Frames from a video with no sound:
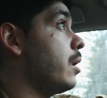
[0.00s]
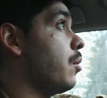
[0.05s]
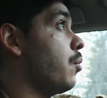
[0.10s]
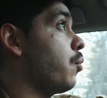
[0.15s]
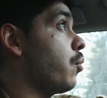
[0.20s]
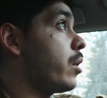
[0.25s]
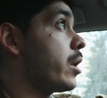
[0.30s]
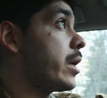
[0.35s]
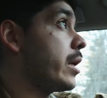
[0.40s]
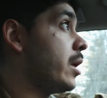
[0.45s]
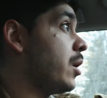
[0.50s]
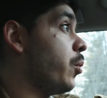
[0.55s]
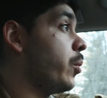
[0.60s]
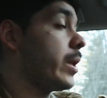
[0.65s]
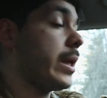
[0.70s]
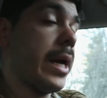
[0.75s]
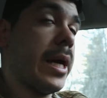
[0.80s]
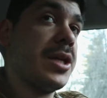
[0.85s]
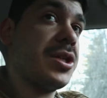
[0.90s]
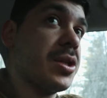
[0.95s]
working with
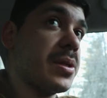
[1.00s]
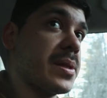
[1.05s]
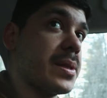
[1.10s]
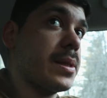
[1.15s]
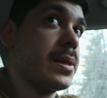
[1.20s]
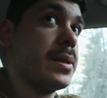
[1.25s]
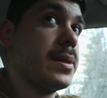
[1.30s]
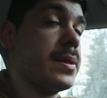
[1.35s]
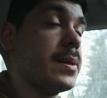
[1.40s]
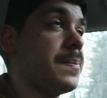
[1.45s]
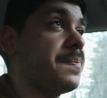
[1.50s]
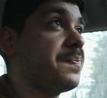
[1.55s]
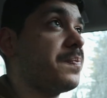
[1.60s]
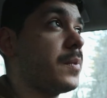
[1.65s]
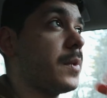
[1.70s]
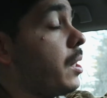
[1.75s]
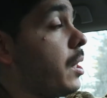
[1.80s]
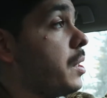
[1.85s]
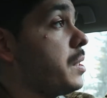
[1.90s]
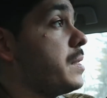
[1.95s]
agencies
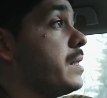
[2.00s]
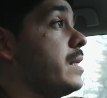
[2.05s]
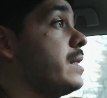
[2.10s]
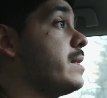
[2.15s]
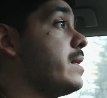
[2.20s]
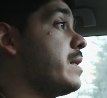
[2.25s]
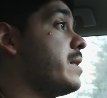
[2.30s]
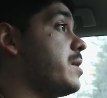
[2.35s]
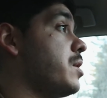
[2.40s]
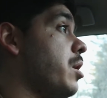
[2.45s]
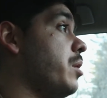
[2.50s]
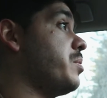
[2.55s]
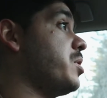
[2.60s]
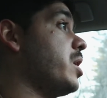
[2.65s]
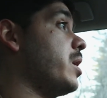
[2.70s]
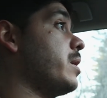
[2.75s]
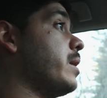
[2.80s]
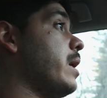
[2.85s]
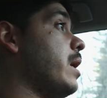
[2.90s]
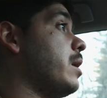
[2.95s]
because it's a
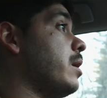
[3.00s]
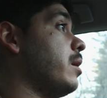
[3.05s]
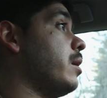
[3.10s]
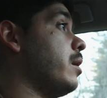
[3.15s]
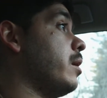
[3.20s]
subject that